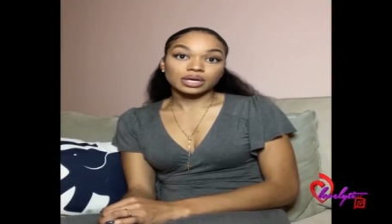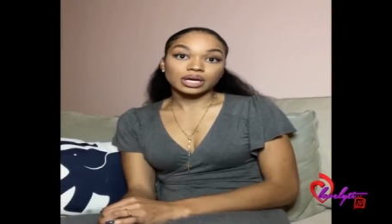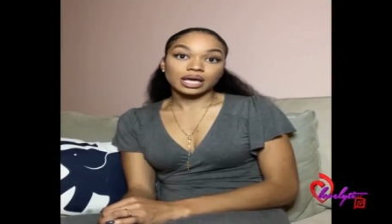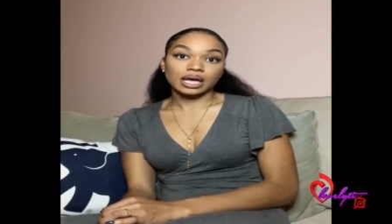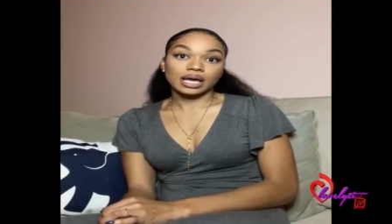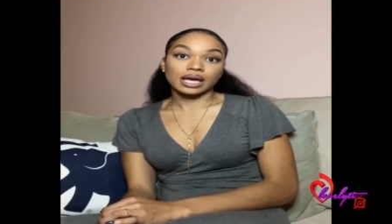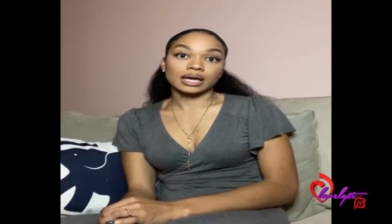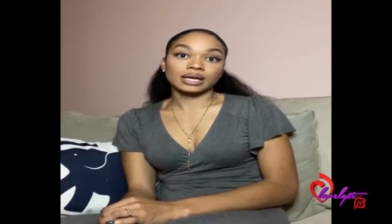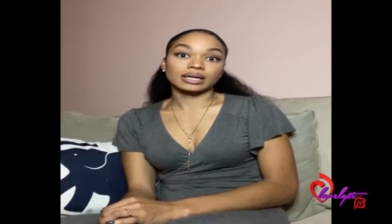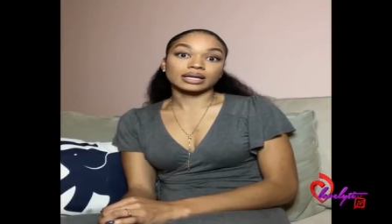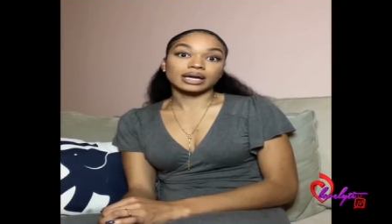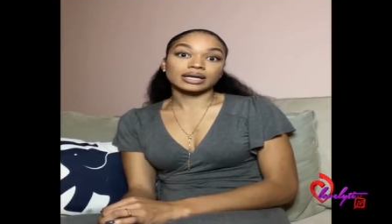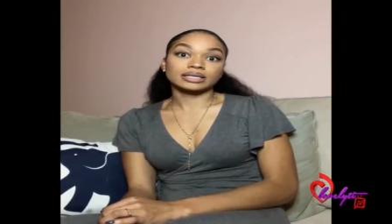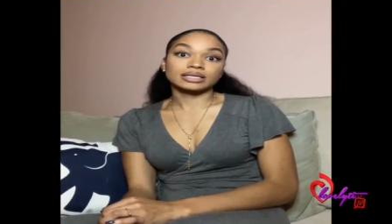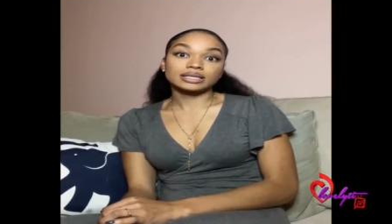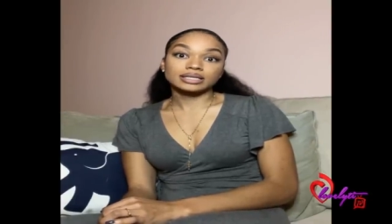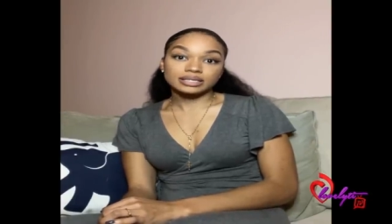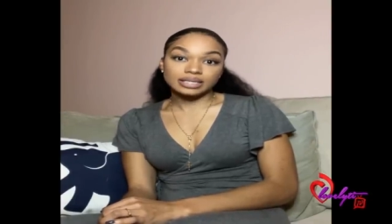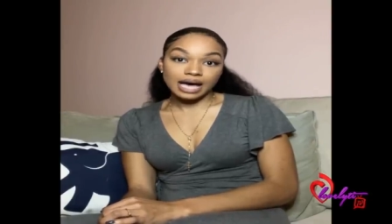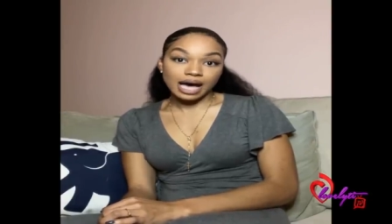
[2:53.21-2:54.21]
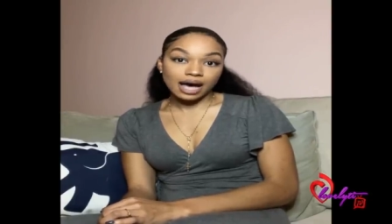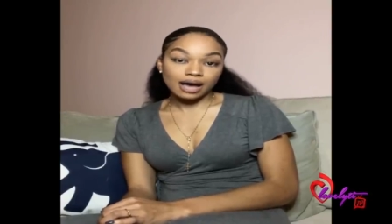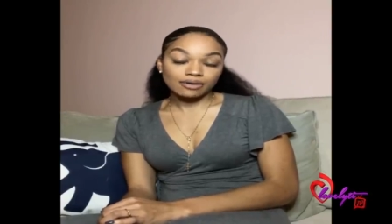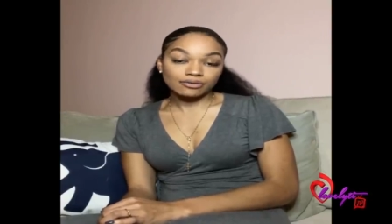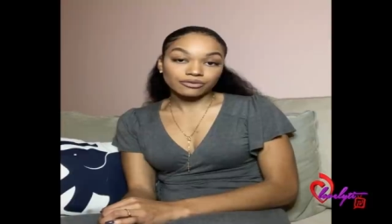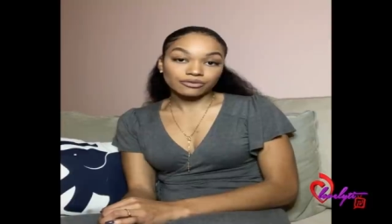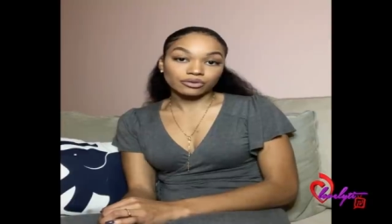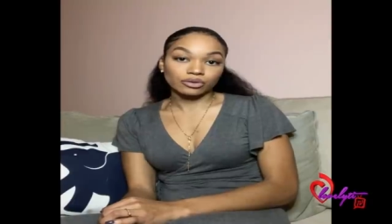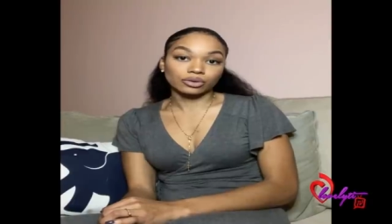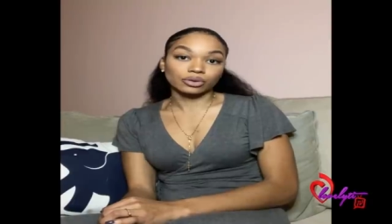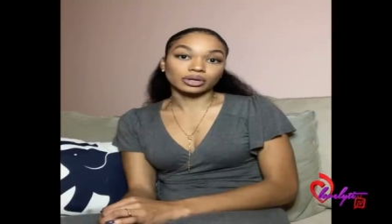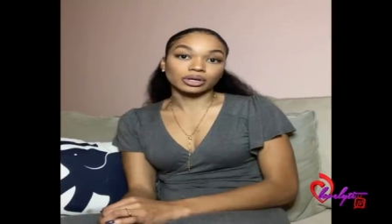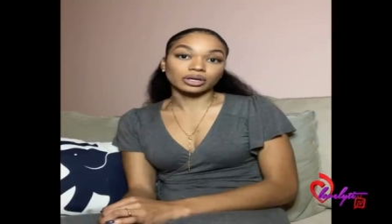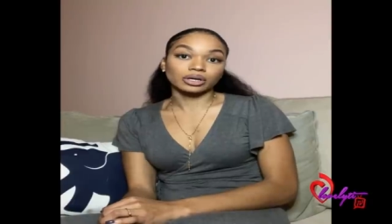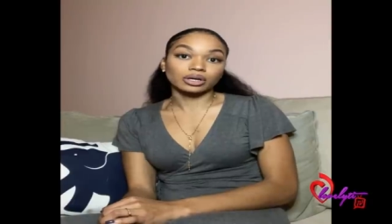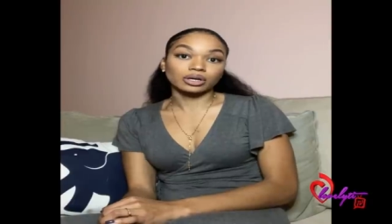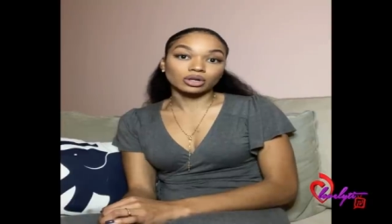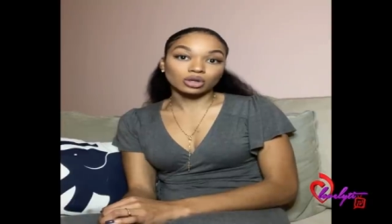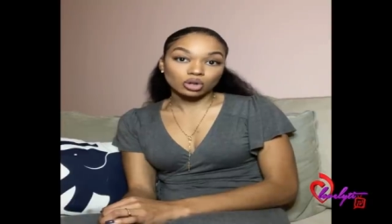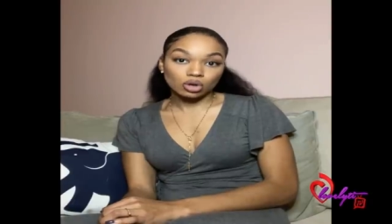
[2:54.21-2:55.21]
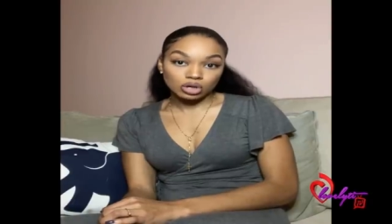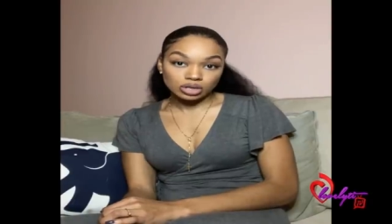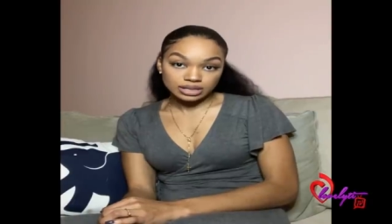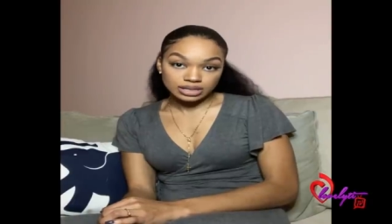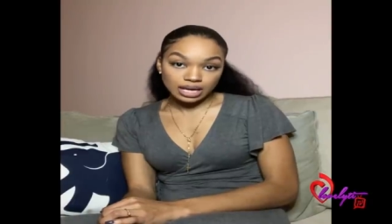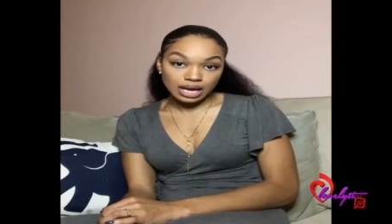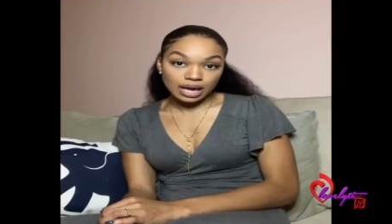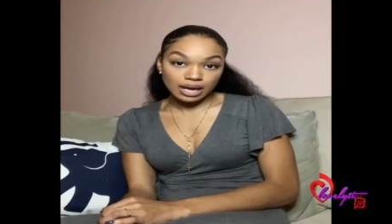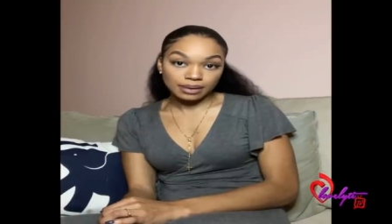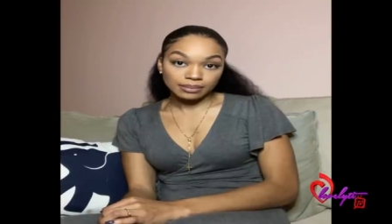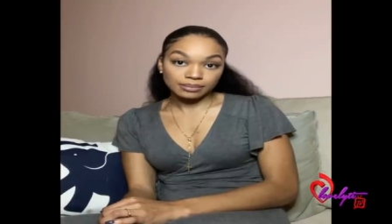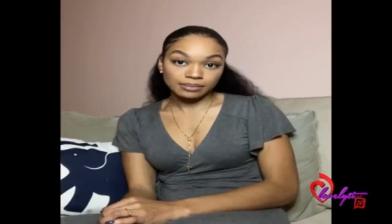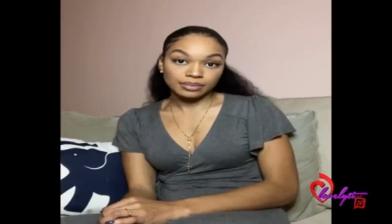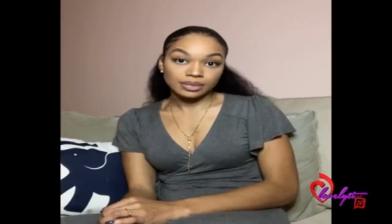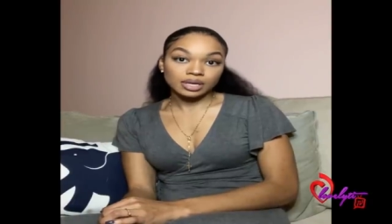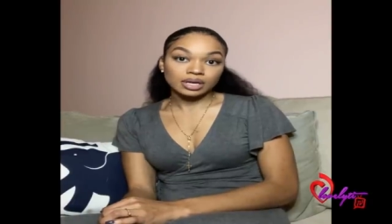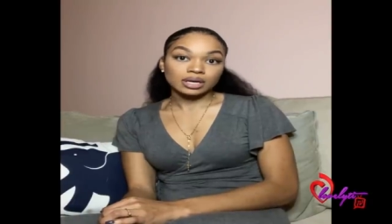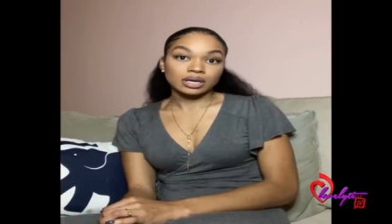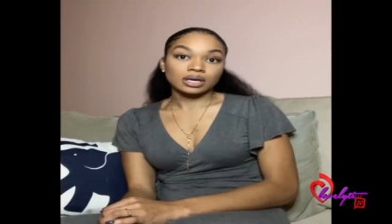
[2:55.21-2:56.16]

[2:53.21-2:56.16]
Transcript: And I did that for a long time.